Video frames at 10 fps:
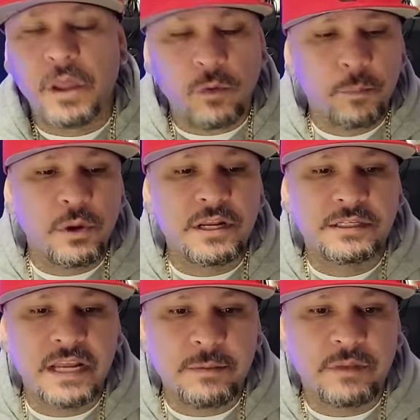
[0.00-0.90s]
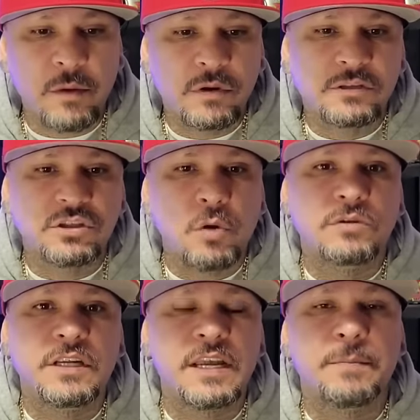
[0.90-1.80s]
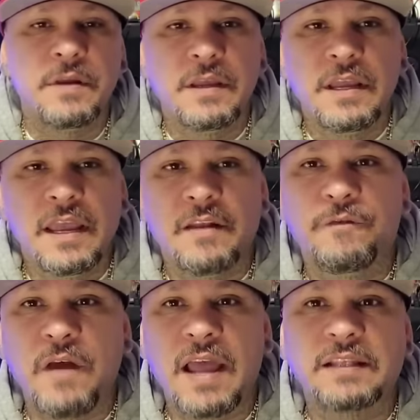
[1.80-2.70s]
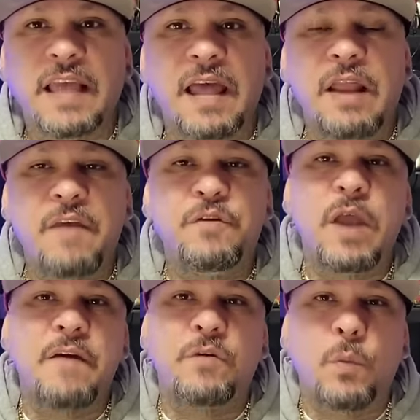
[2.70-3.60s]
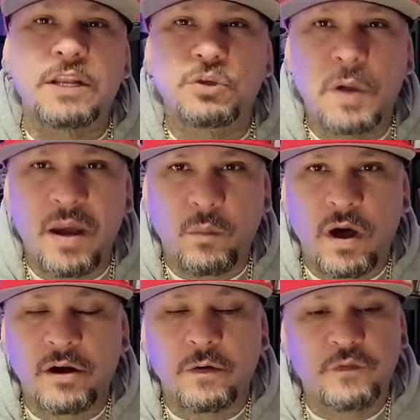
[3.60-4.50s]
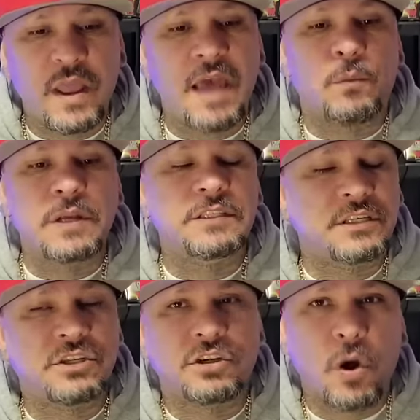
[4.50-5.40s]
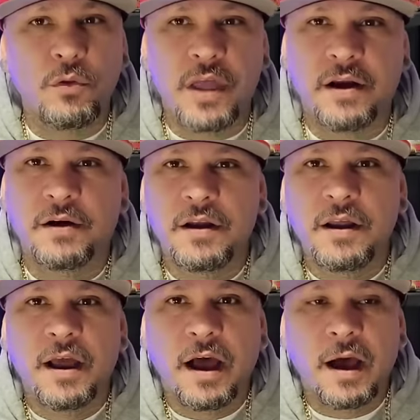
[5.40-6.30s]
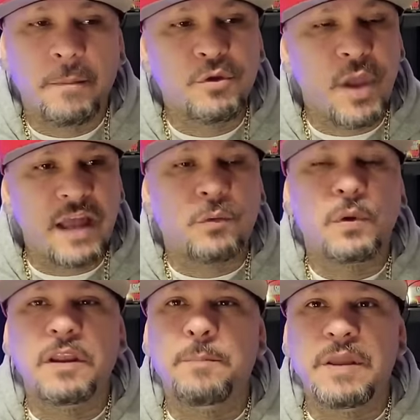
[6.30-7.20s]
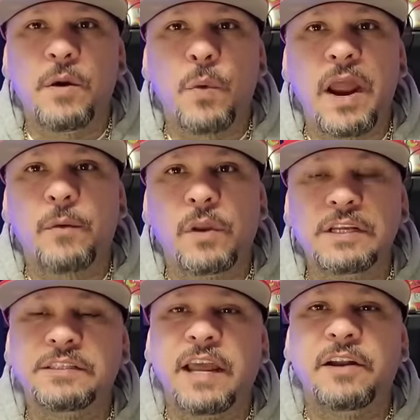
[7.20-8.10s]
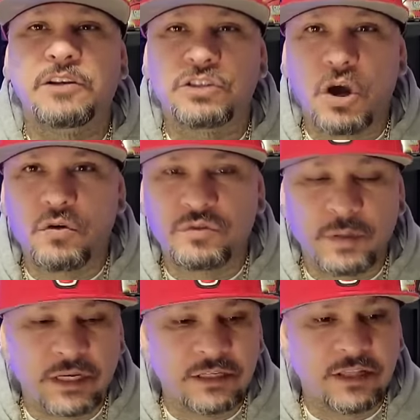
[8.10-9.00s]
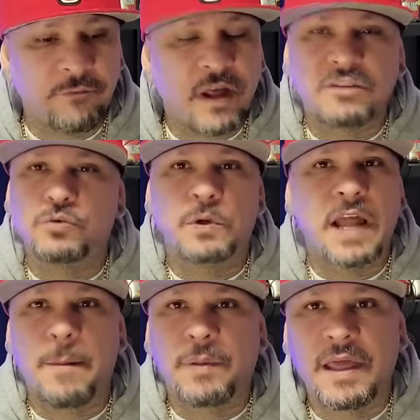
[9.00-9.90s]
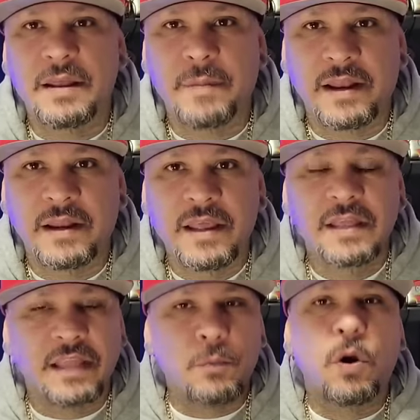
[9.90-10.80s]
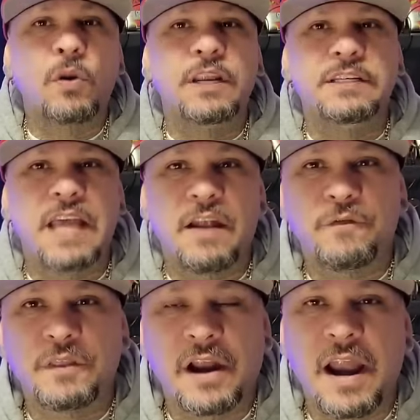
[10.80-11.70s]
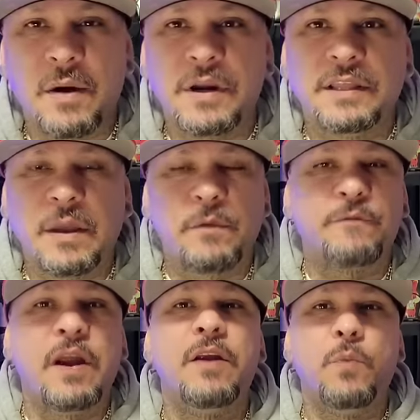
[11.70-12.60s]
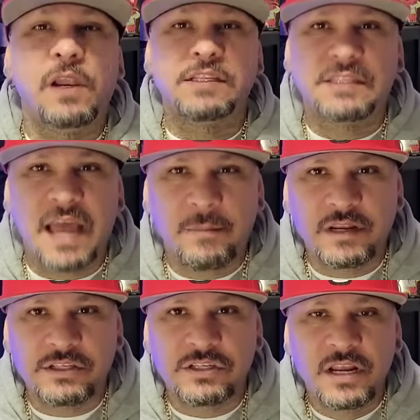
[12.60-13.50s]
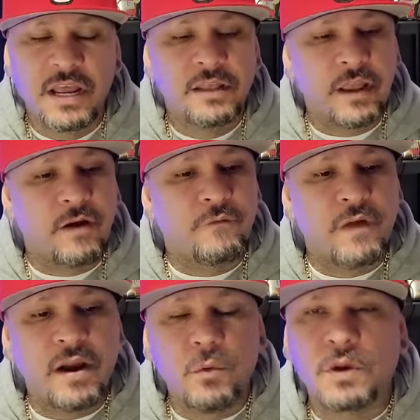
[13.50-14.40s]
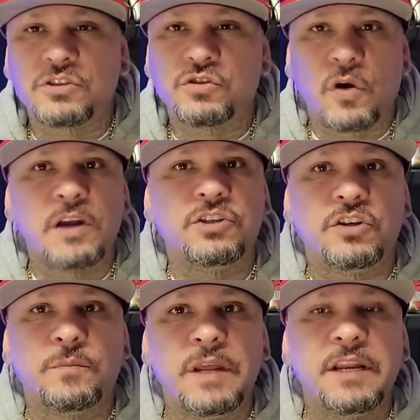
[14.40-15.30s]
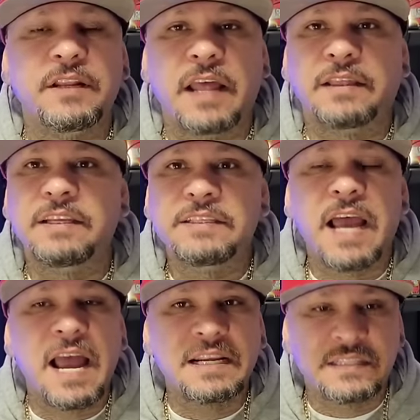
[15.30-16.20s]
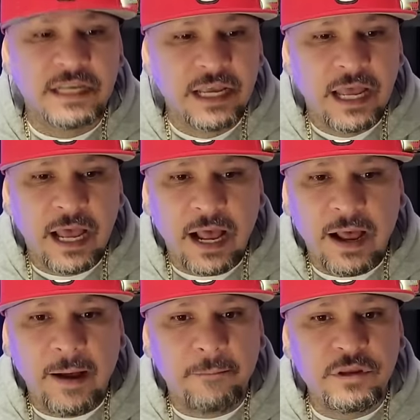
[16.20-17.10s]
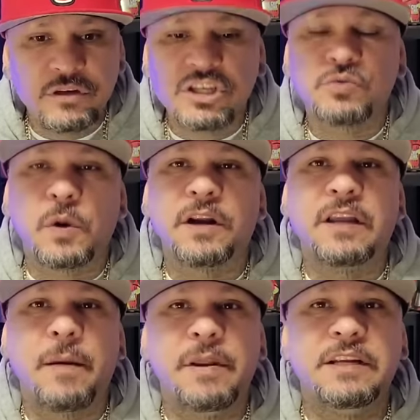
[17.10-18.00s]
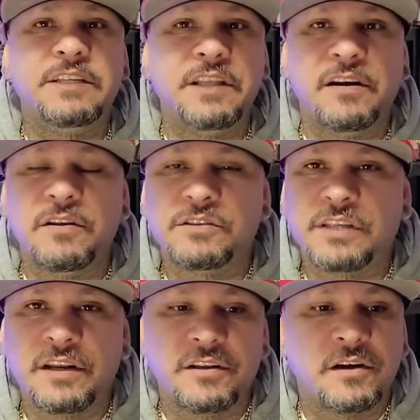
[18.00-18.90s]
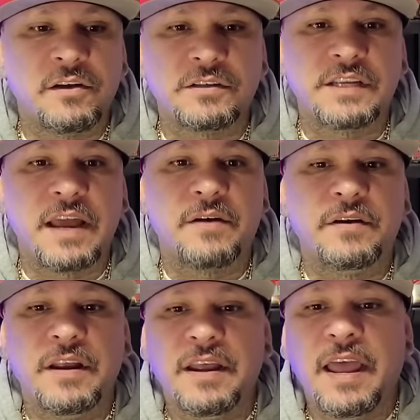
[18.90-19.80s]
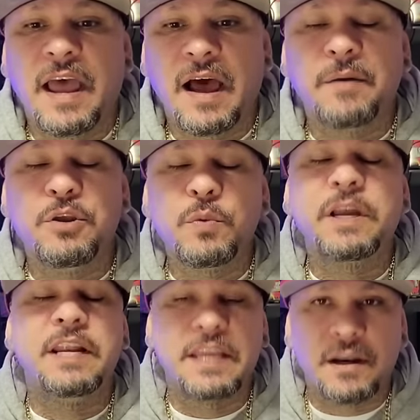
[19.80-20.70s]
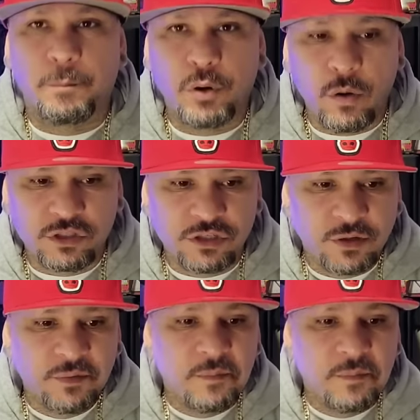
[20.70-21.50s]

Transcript: They were pretty deep. They were so deep, in fact, that if you ever went to Atwater, if you had reason to go there, you had to really be aware, really stay on your toes because them vatos were not playing, man. They were holding it down for their area. They were very well established. They're very well structured, meaning that these guys, you just weren't coming into their little city, their little town. You were going to get approached.